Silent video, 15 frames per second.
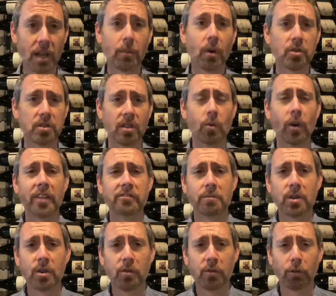most of the wines from
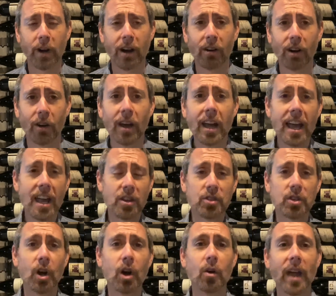Do Ferreiro.
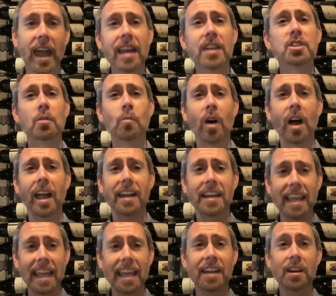So aging wine
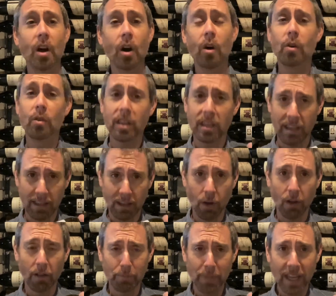in oak,
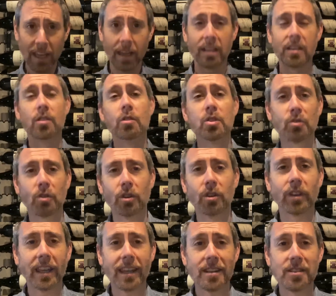albeit neutral,
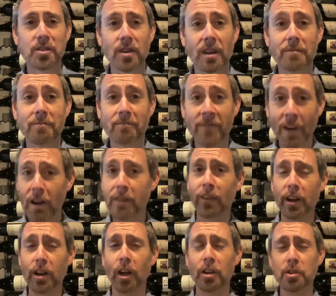is very,
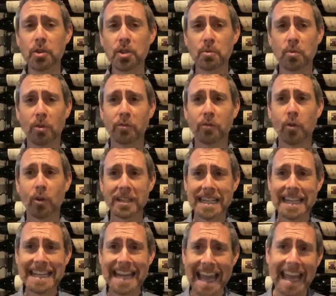very unusual for
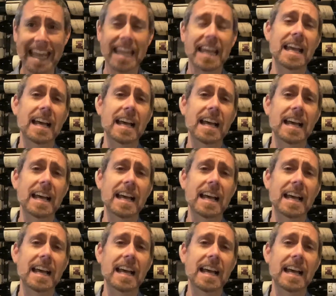today.